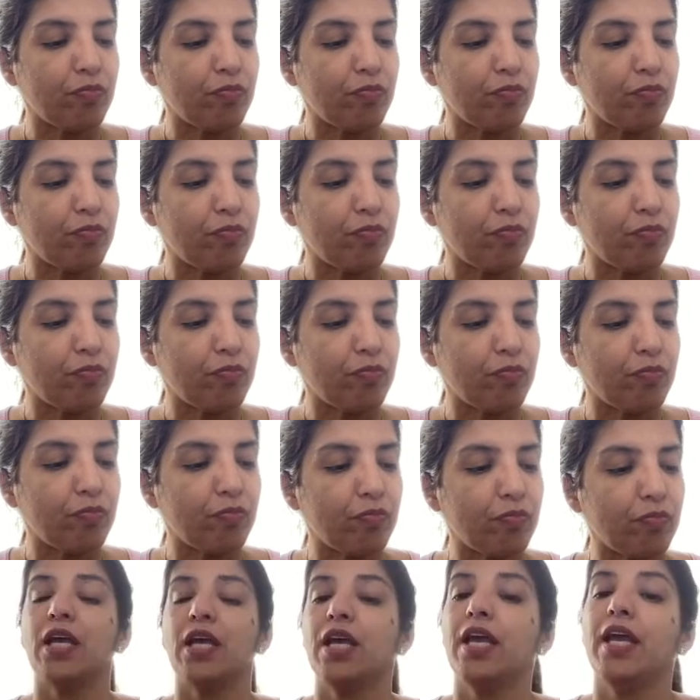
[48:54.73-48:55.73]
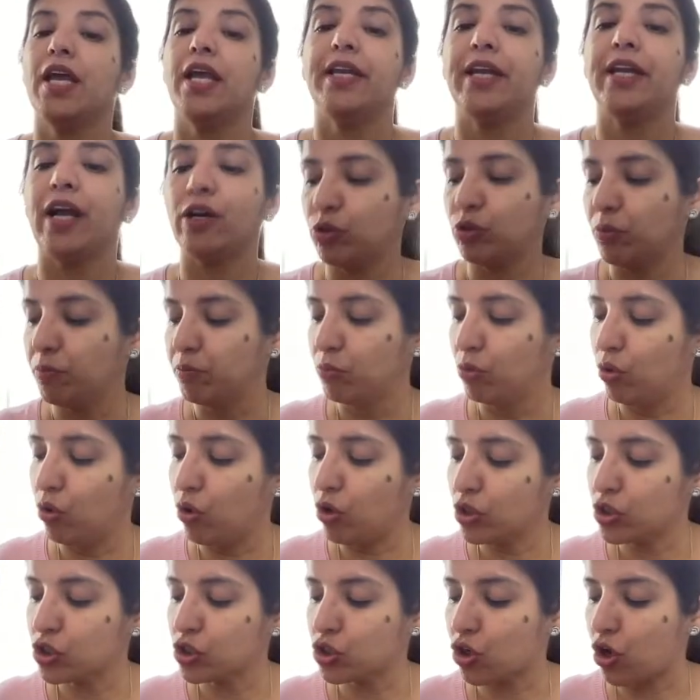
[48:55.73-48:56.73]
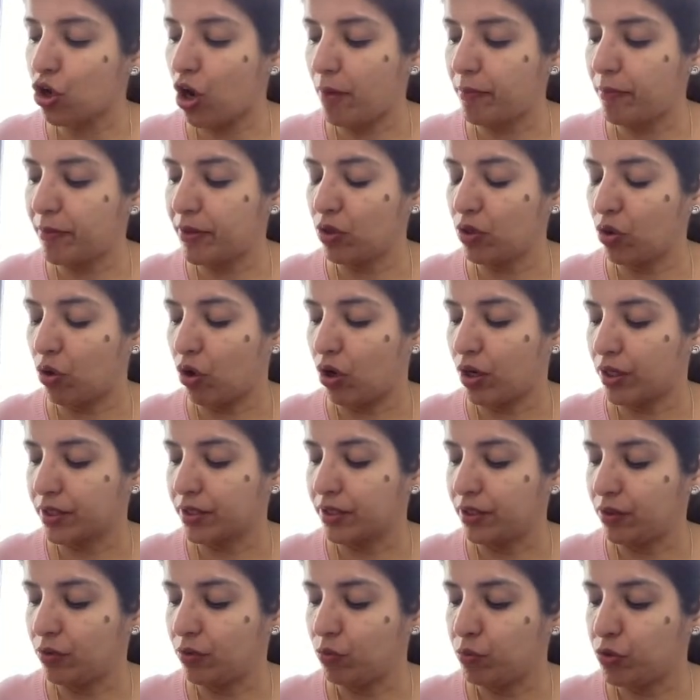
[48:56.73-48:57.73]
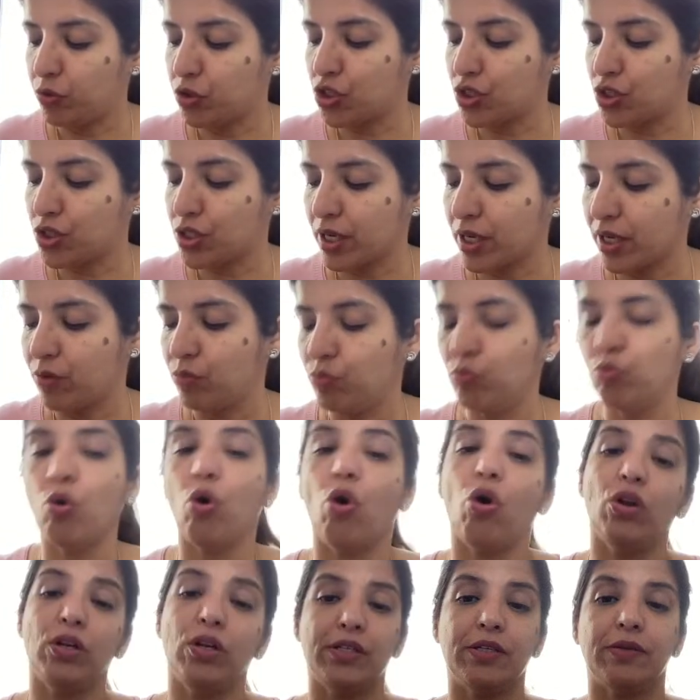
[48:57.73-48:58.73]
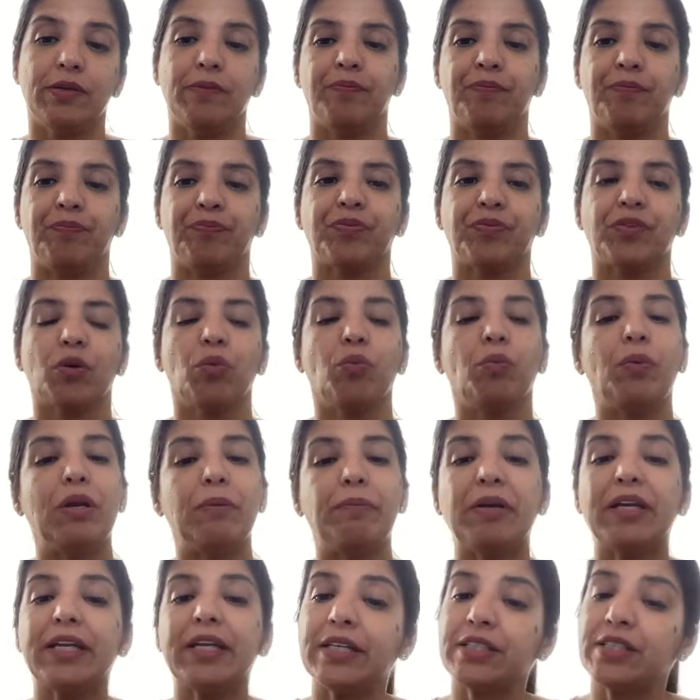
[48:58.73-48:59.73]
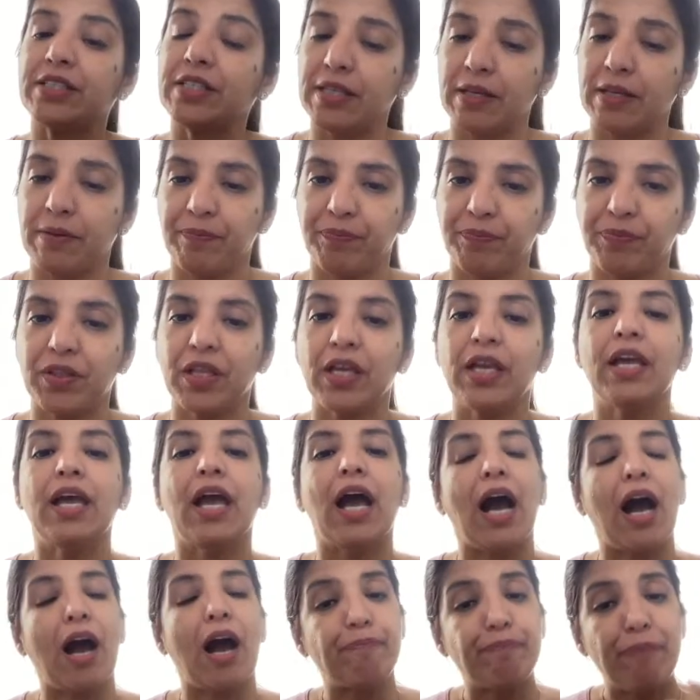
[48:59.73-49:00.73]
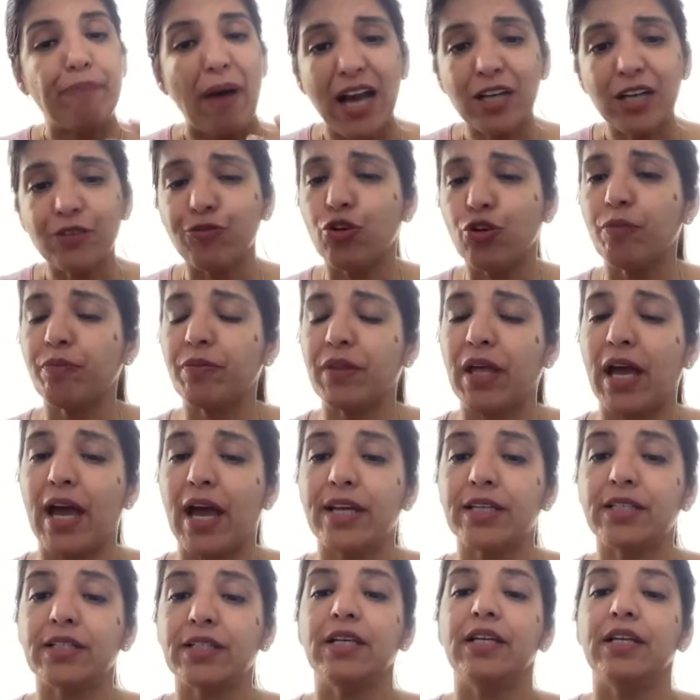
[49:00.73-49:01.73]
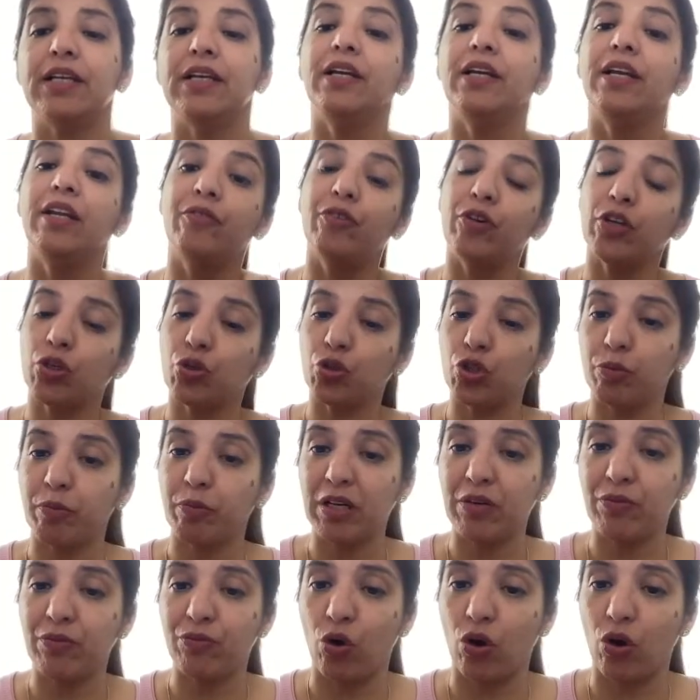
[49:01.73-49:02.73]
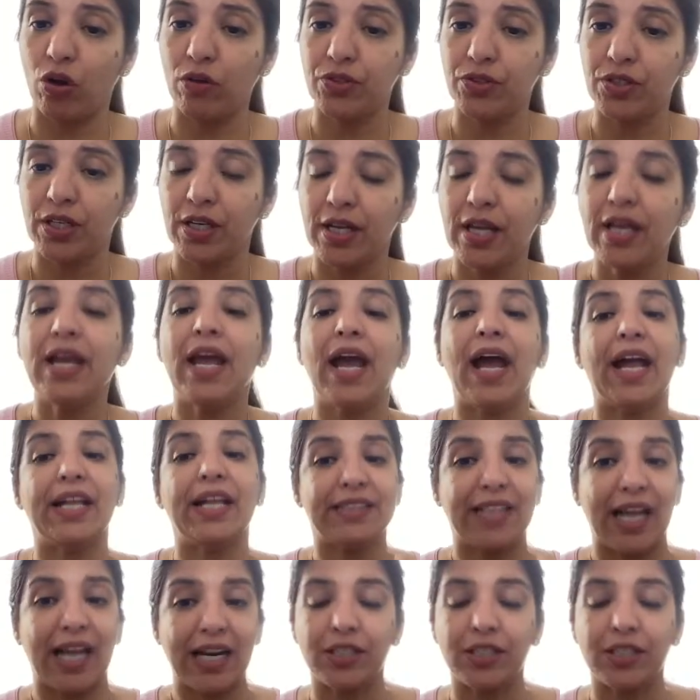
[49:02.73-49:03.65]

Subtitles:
Okay. Now, the most common organ which is involved will be kidney. Apart from that, liver could be involved, and